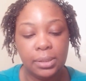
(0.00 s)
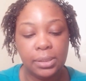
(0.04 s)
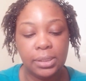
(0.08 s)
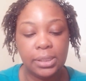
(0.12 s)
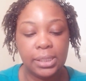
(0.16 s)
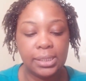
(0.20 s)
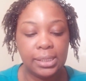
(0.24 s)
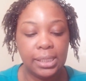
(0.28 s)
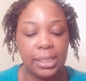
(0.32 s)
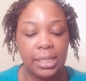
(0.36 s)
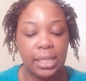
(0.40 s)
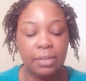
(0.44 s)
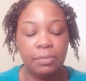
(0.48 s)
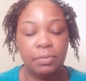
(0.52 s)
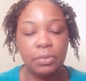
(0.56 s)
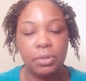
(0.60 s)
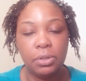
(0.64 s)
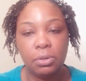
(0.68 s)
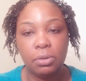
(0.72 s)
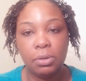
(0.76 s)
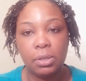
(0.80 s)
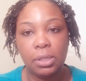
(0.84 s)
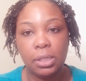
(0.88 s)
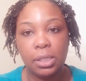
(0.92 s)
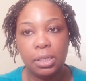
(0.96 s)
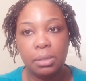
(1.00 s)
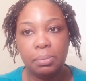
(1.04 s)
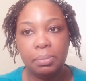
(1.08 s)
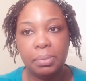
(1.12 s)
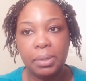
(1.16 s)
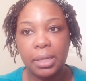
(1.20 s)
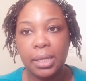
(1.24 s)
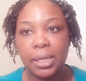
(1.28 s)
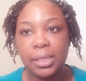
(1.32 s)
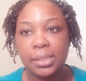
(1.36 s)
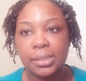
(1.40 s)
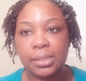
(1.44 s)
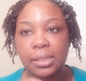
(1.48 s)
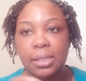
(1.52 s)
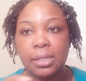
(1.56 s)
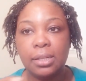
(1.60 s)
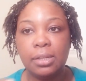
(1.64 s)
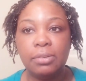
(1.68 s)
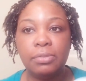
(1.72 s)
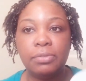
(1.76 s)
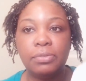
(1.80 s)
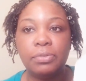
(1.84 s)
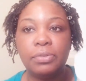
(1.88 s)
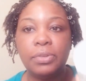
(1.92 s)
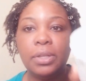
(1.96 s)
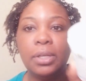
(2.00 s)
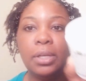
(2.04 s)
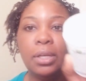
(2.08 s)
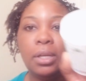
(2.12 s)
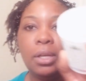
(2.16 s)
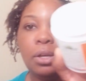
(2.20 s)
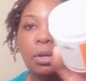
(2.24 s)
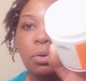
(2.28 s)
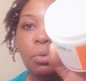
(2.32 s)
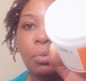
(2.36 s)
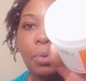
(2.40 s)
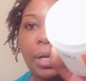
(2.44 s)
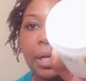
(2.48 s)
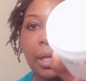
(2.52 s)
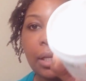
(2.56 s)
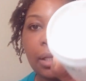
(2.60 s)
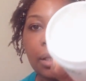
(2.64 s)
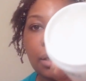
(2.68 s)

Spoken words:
just to give you a little bit of what